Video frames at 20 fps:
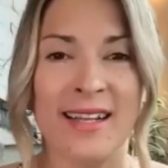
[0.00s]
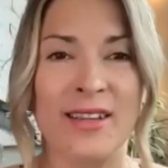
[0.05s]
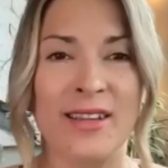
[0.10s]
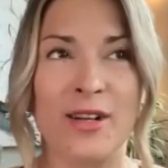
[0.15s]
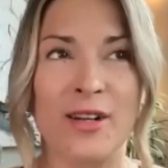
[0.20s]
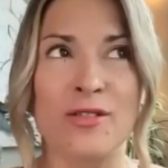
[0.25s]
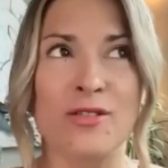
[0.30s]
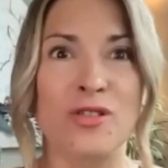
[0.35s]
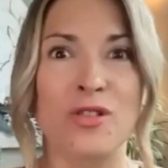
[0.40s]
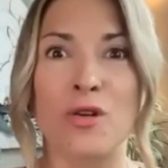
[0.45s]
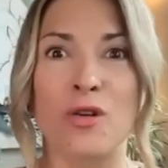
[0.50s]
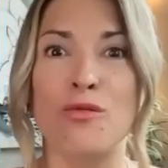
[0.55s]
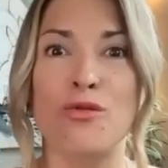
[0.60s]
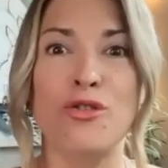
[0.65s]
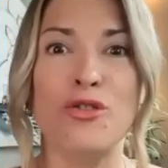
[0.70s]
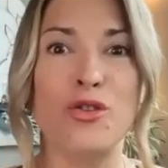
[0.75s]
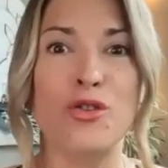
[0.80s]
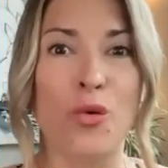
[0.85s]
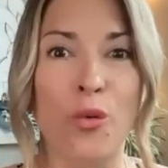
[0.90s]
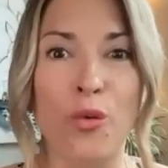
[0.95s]
There's no
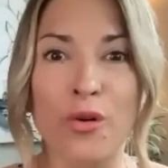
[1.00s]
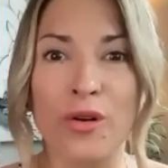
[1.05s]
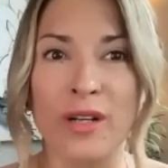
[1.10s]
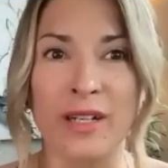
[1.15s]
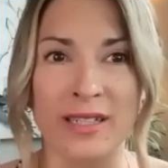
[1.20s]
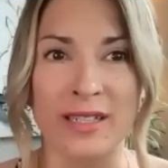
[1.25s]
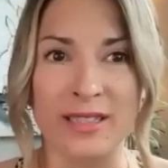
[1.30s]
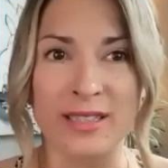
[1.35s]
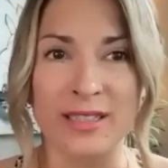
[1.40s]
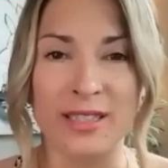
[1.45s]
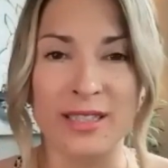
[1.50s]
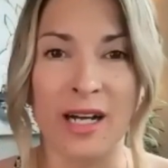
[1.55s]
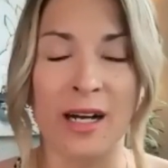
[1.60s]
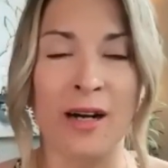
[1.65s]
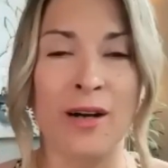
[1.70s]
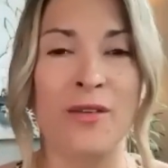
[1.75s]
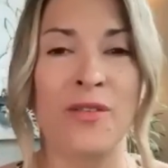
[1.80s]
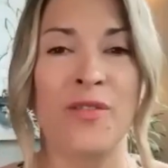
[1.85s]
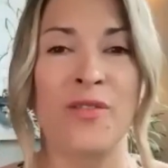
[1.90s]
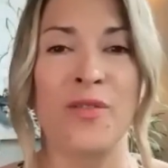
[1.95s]
shortage
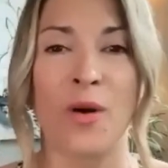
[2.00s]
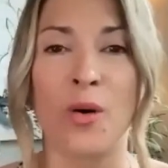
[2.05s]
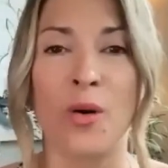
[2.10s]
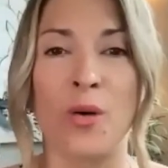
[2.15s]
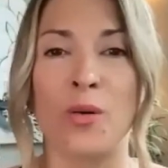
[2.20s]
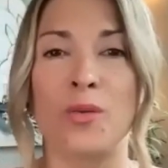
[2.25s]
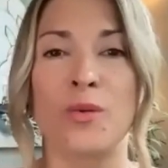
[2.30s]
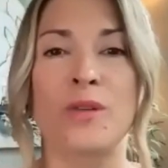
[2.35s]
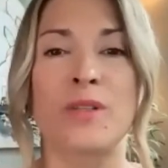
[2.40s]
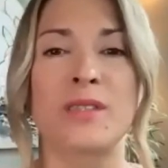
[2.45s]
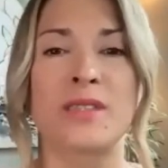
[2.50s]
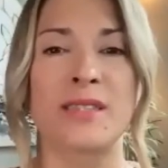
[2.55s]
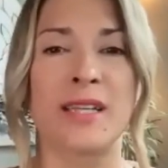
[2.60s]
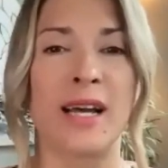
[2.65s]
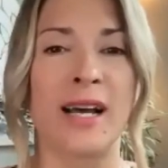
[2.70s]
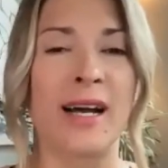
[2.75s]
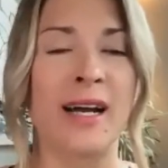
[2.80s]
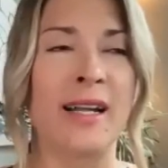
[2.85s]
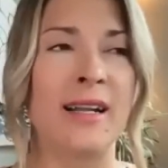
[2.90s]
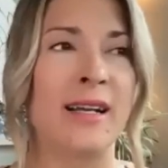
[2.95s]
of folks
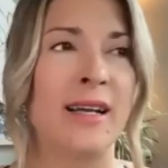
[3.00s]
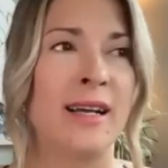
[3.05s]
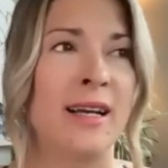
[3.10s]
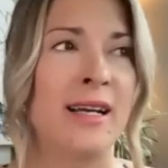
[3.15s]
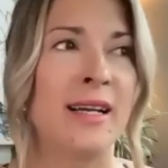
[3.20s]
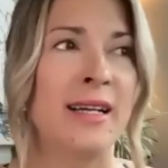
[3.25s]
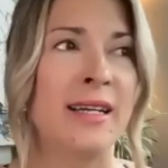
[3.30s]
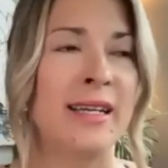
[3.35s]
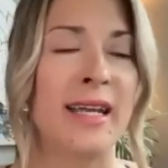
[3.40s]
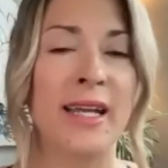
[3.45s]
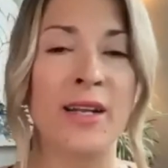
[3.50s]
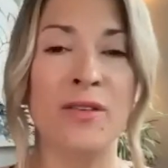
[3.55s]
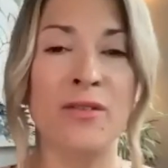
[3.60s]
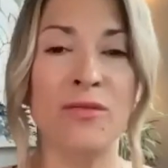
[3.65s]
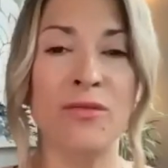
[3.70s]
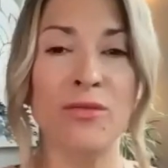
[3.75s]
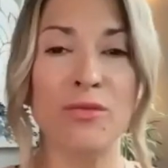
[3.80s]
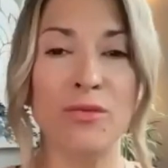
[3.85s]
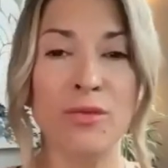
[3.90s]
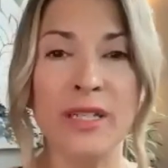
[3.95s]
that
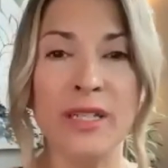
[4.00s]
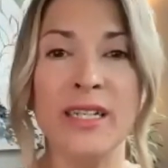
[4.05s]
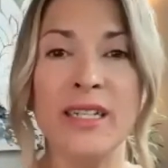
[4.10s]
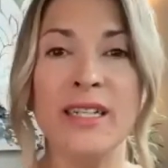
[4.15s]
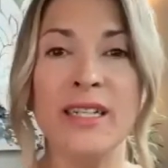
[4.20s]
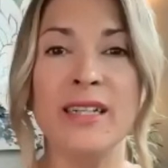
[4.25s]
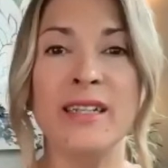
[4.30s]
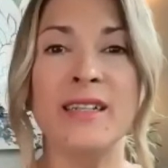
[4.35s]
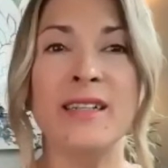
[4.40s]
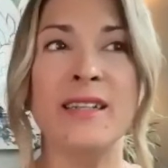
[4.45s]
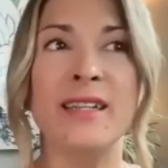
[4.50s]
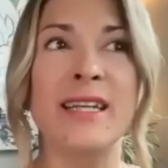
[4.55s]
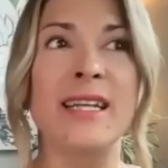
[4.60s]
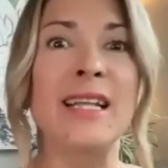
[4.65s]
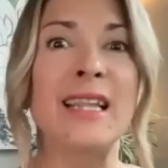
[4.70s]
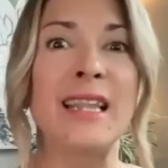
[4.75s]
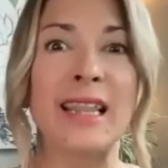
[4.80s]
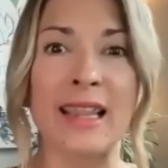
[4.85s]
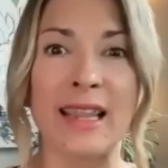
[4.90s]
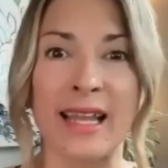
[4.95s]
can really
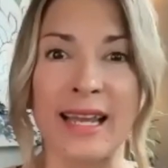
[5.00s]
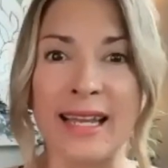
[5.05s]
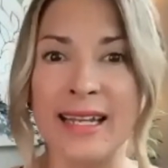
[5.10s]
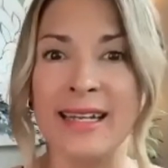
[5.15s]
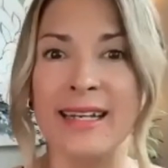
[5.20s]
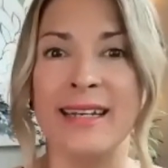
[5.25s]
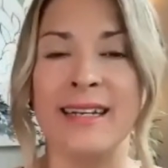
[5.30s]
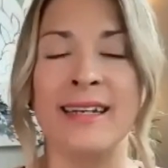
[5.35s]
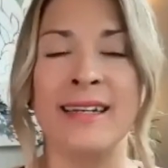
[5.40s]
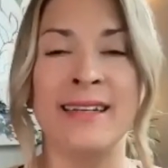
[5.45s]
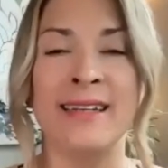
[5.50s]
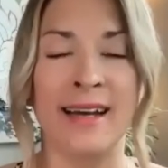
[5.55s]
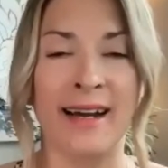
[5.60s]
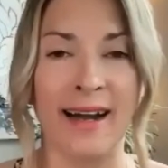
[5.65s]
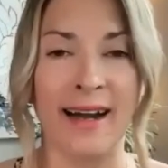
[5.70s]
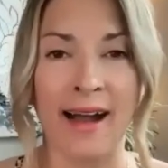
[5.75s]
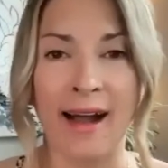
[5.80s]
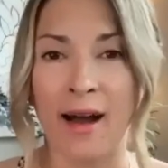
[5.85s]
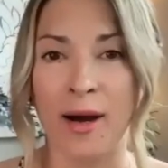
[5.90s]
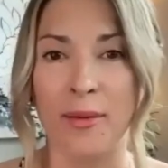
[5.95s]
lighten
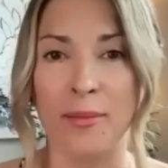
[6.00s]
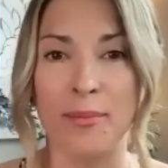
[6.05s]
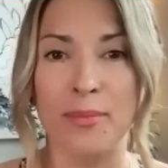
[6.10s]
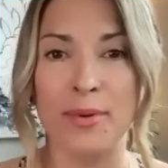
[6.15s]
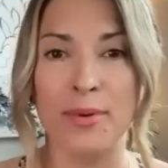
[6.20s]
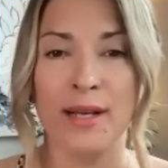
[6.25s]
up